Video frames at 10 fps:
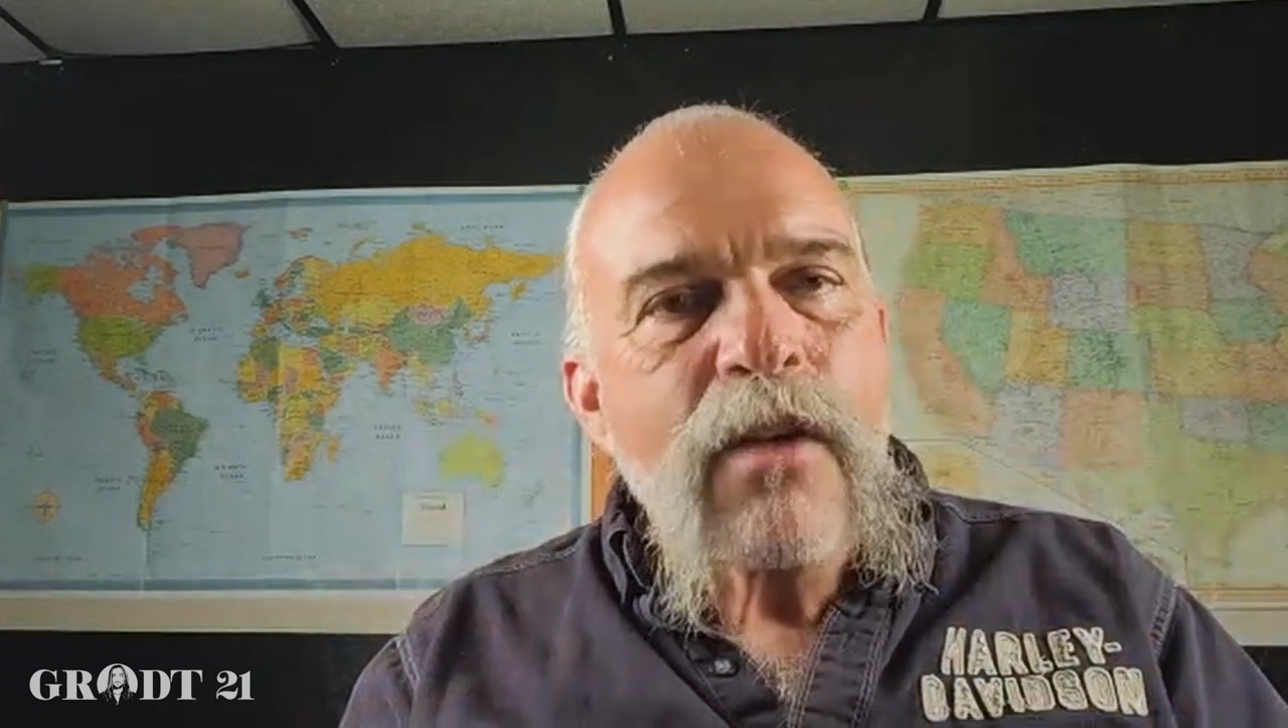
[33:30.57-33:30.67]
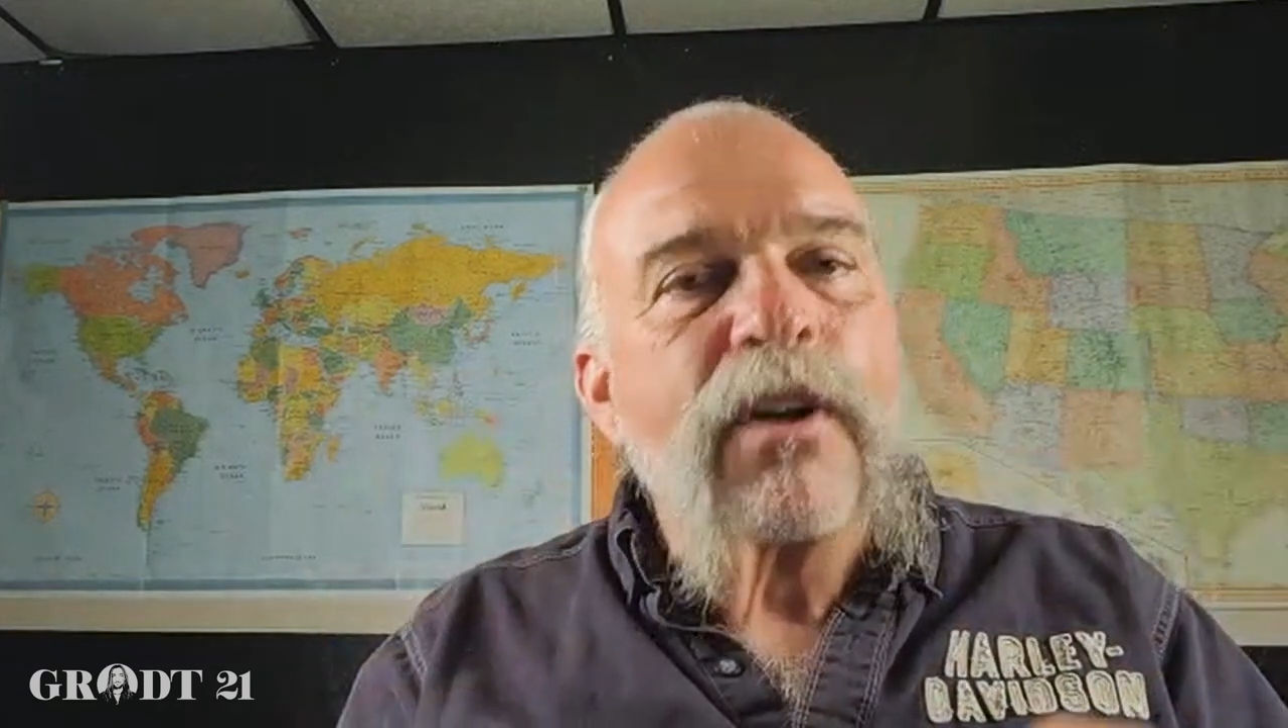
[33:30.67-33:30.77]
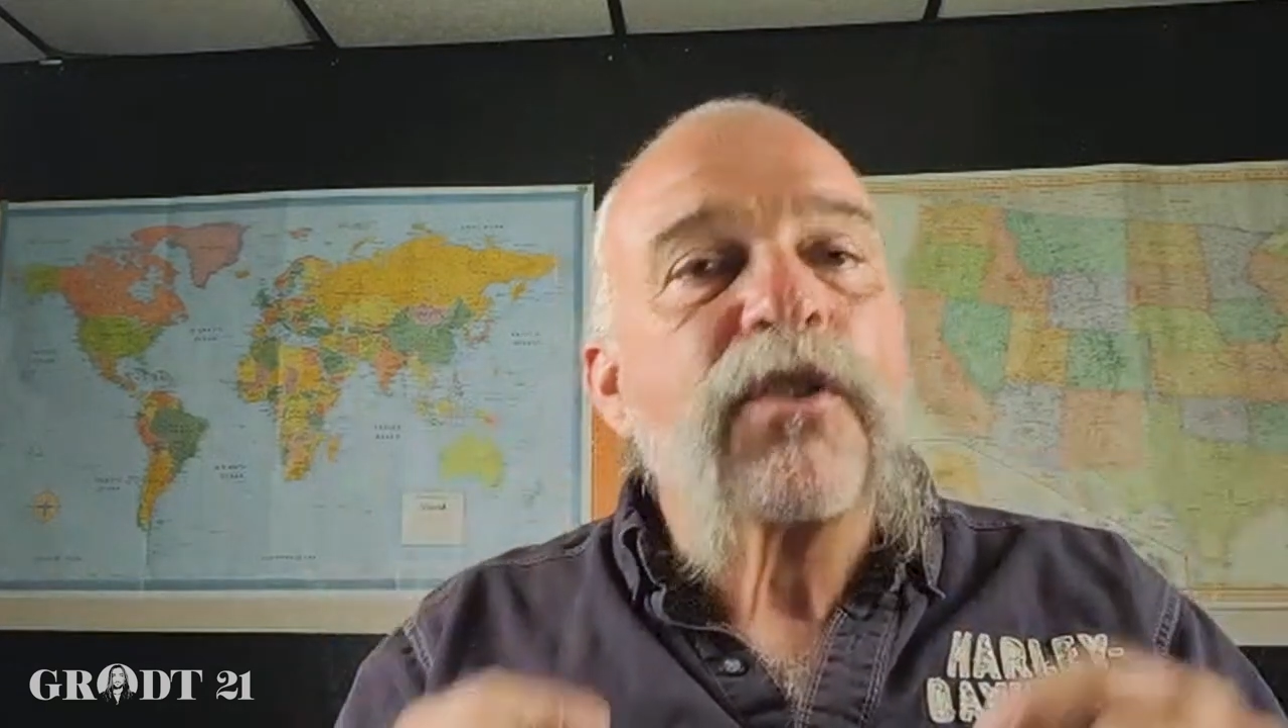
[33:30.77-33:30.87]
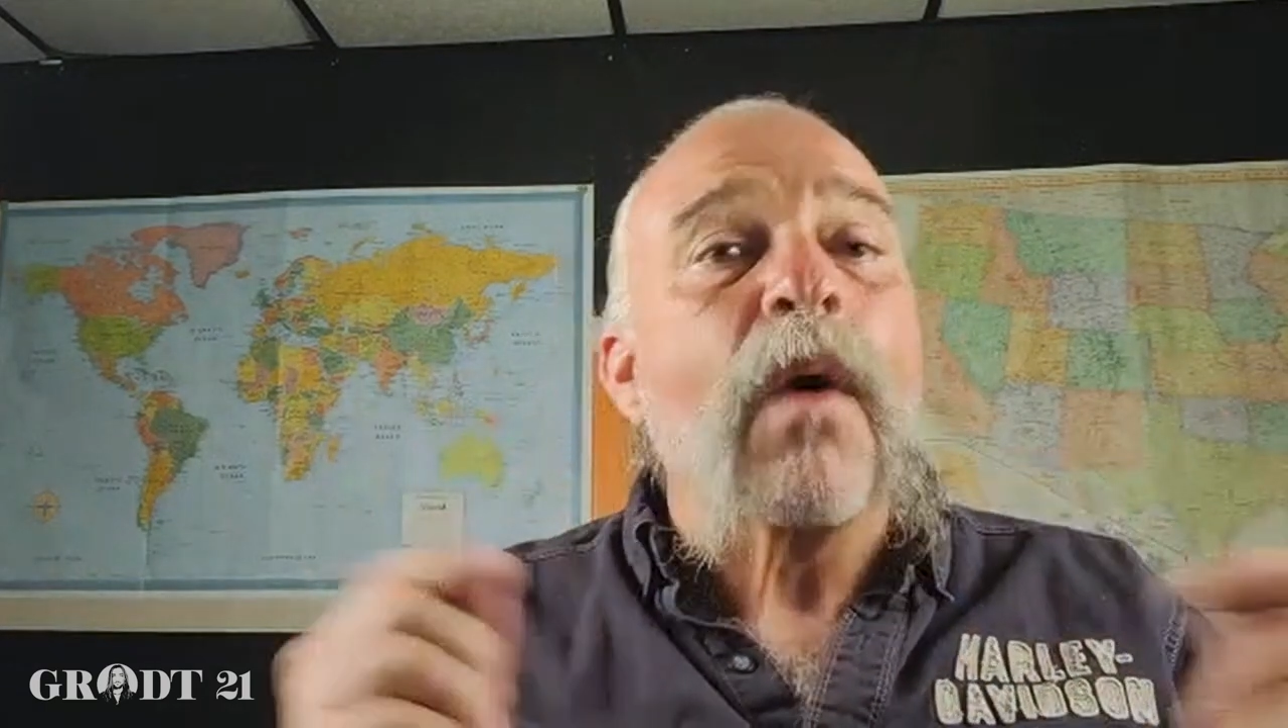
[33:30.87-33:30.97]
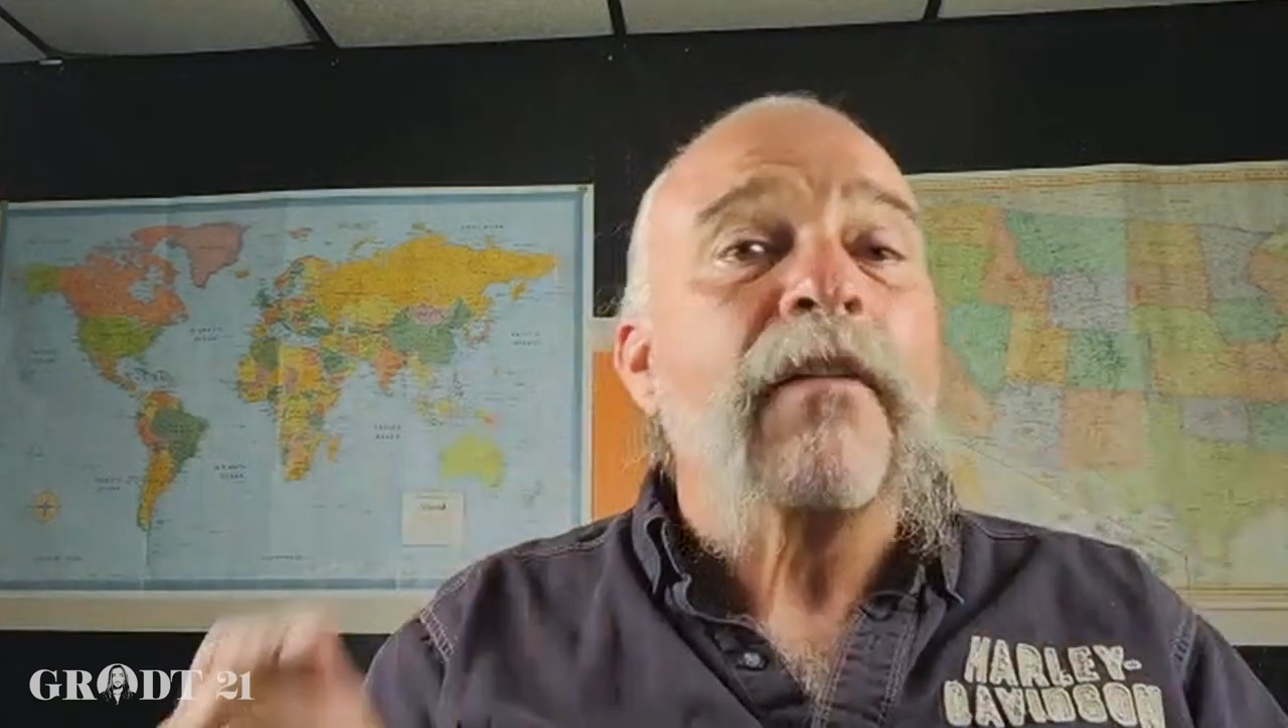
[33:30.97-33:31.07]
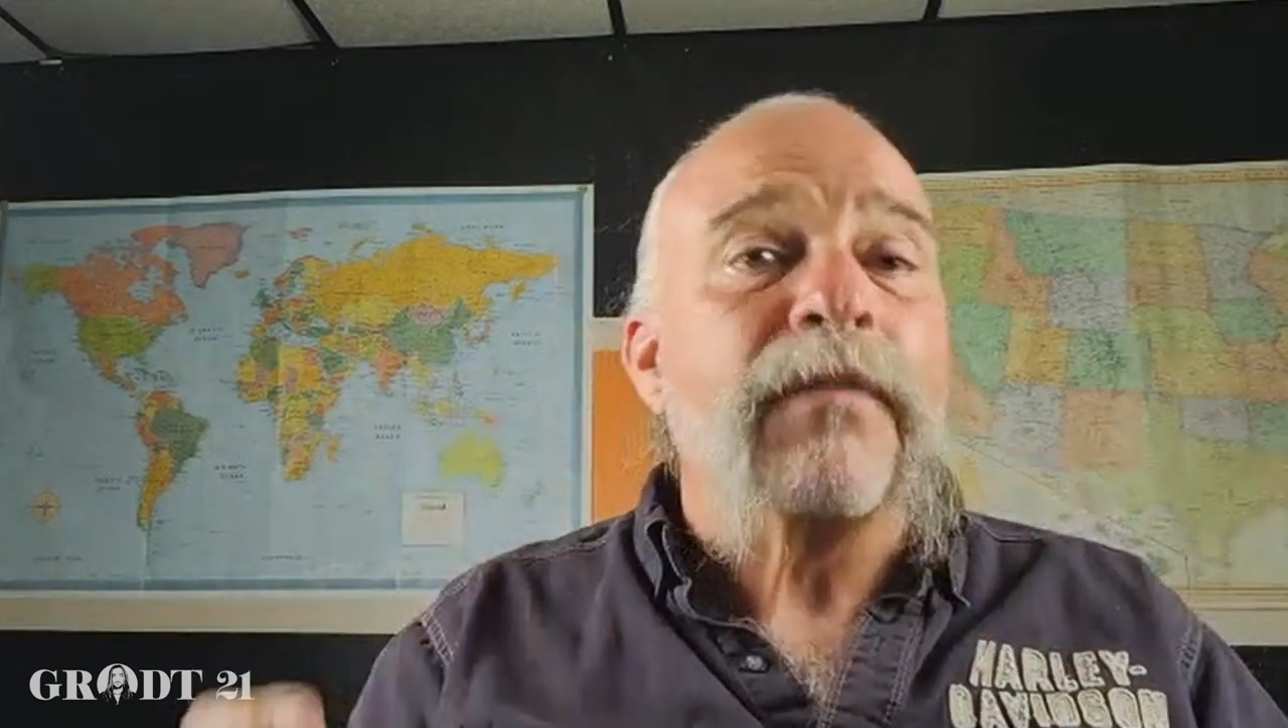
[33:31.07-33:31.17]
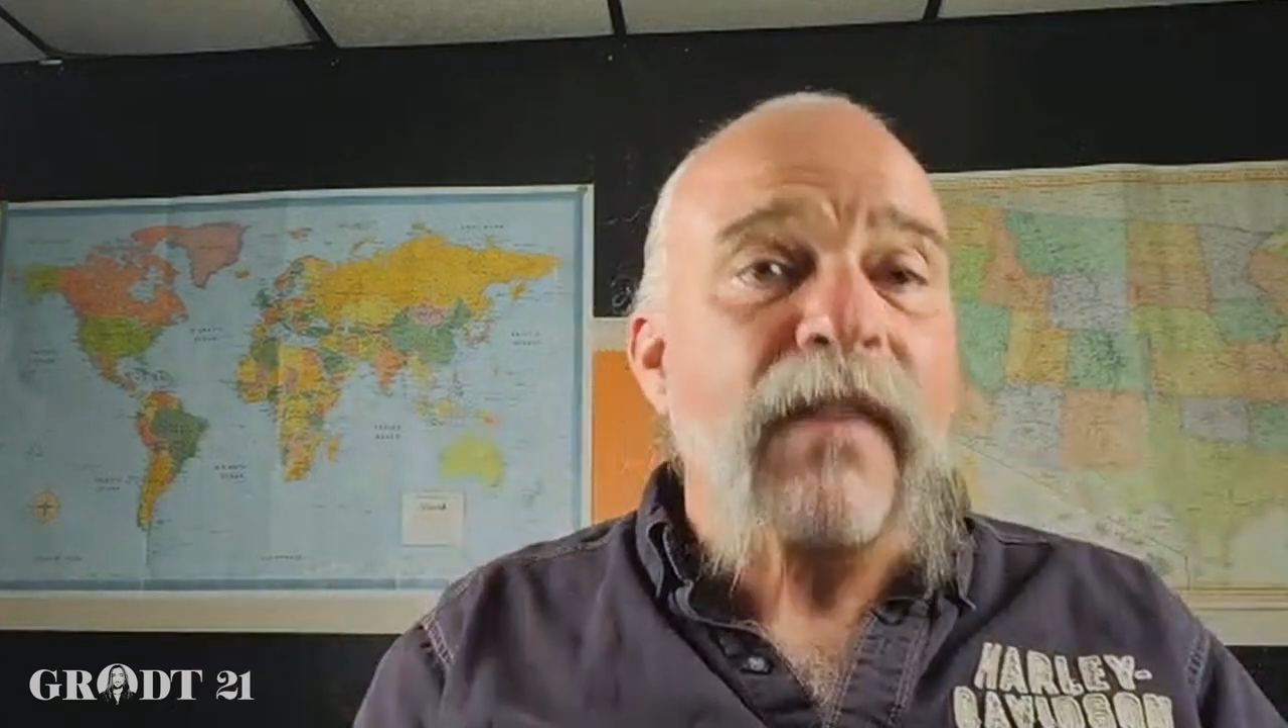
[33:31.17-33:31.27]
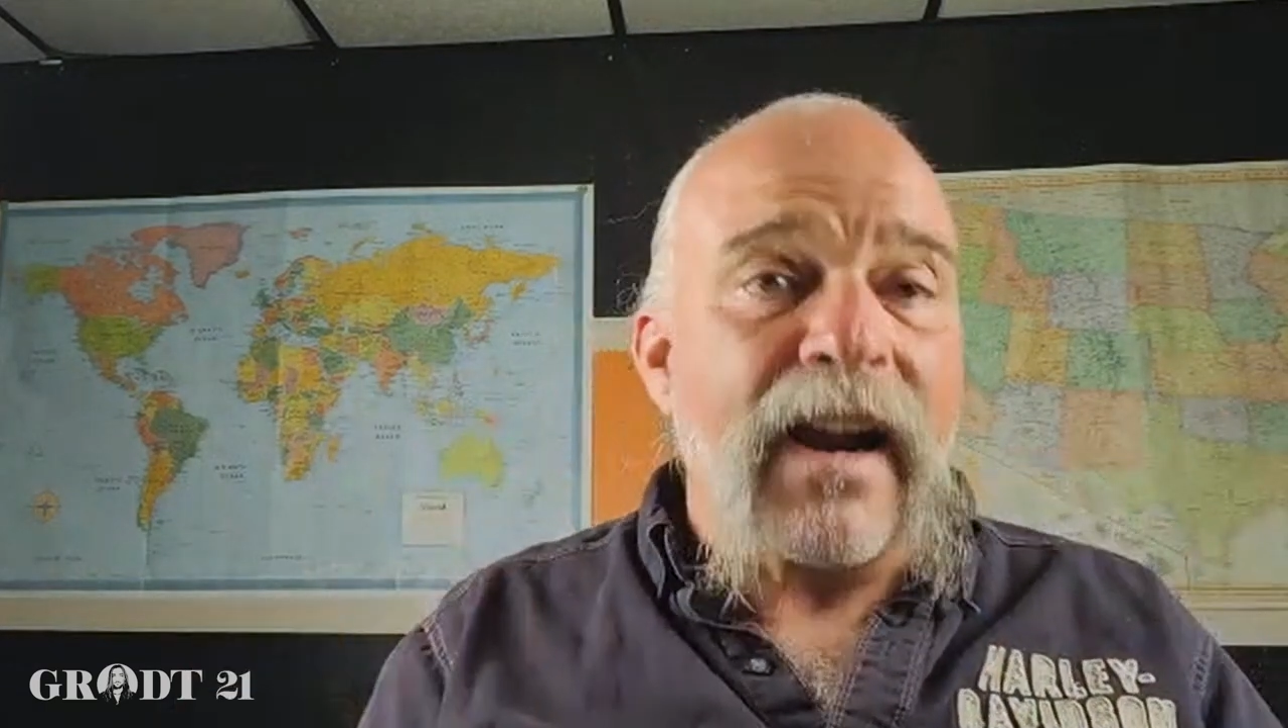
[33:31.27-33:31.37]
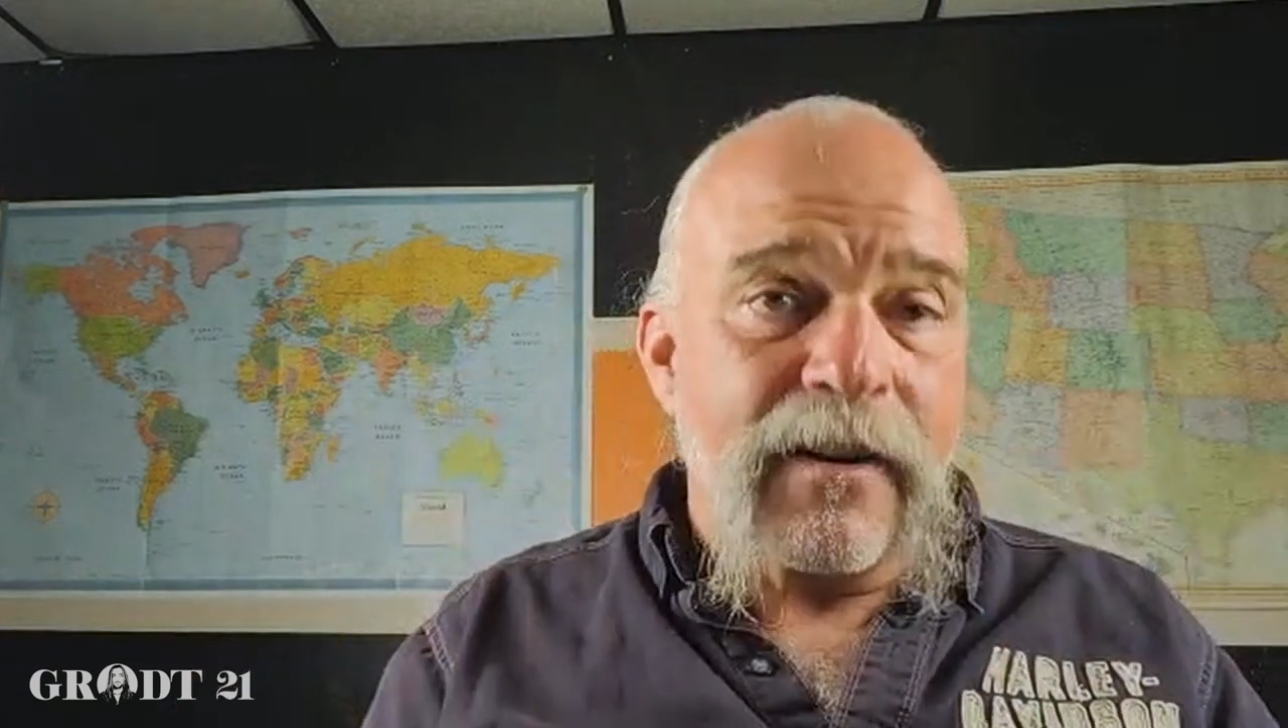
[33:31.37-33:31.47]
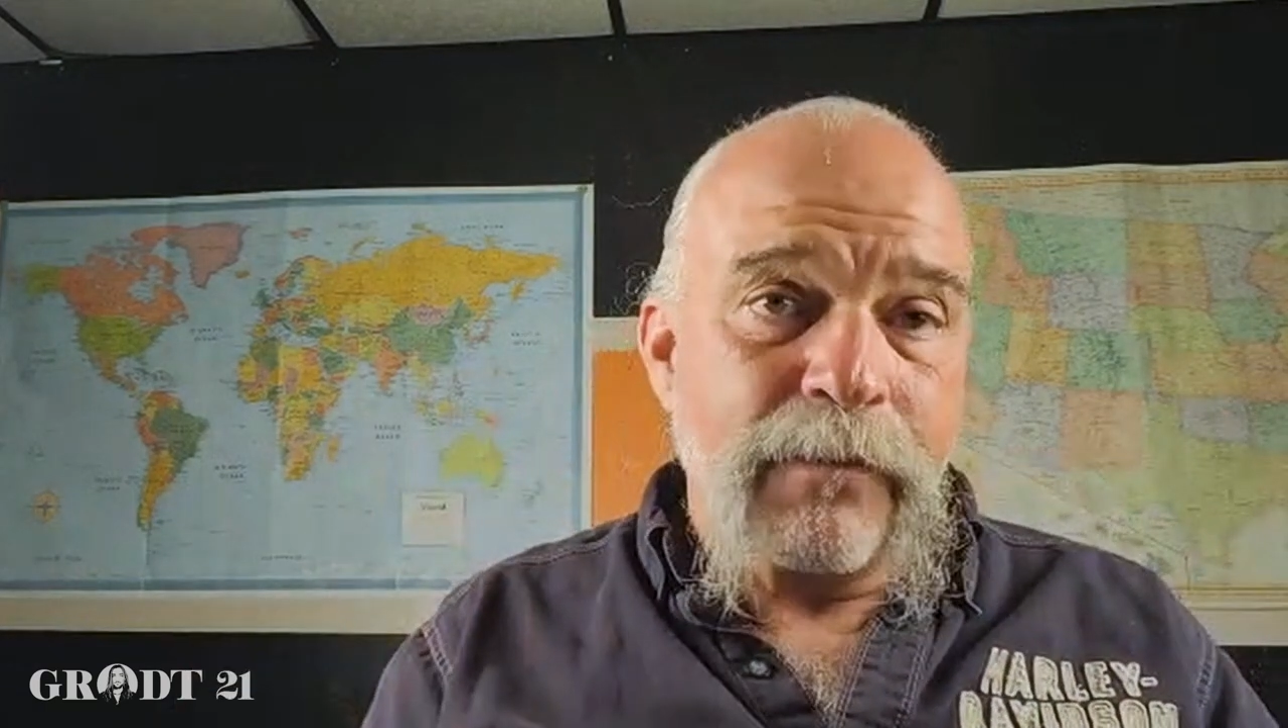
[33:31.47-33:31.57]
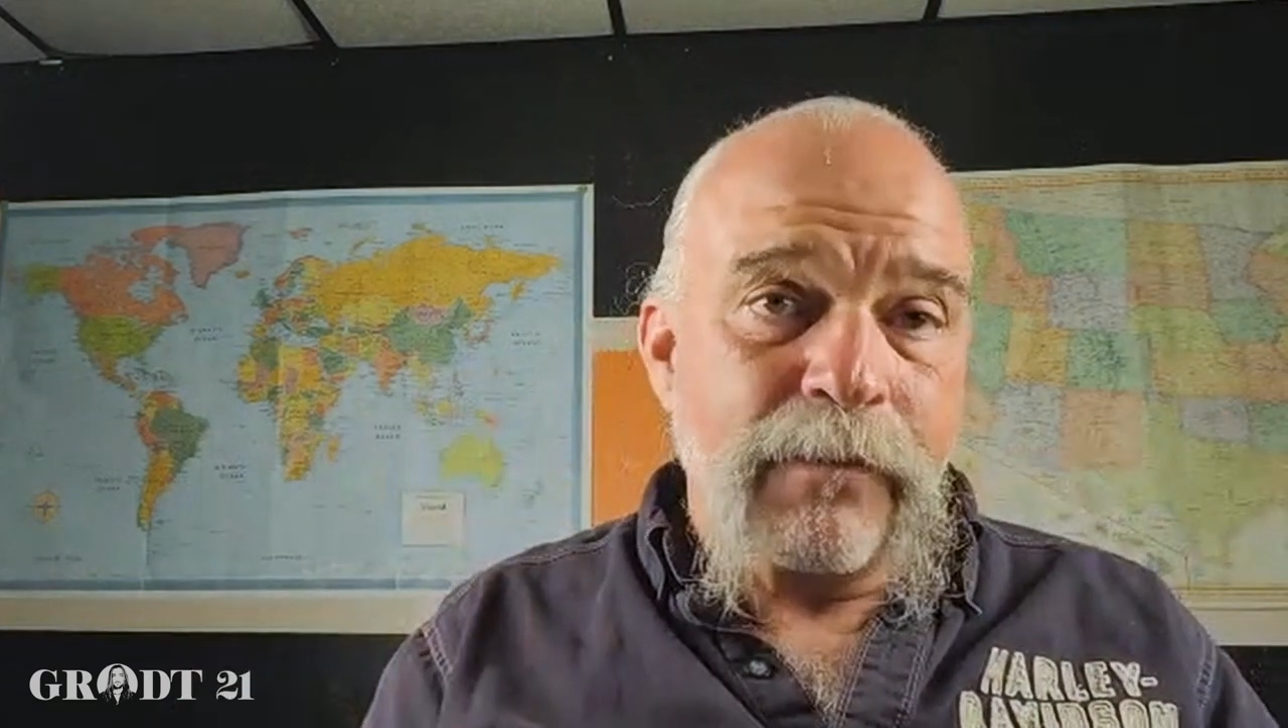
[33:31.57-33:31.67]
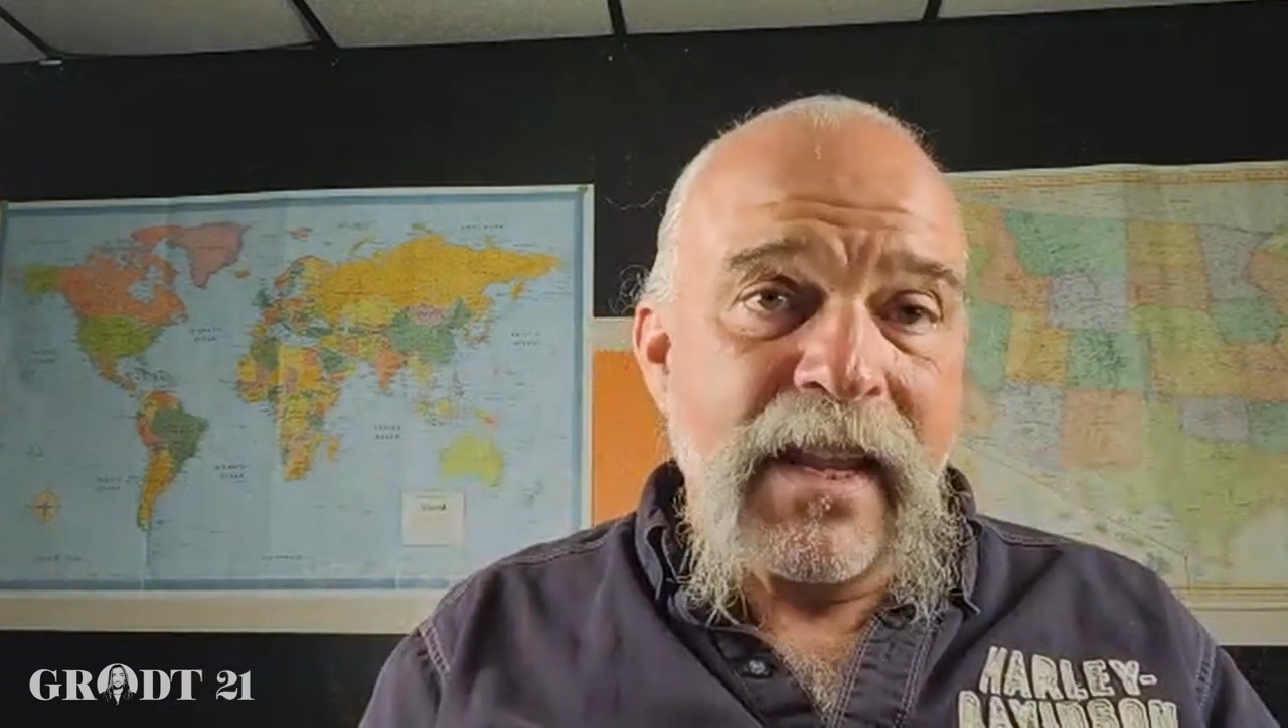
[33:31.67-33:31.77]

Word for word: was welfare.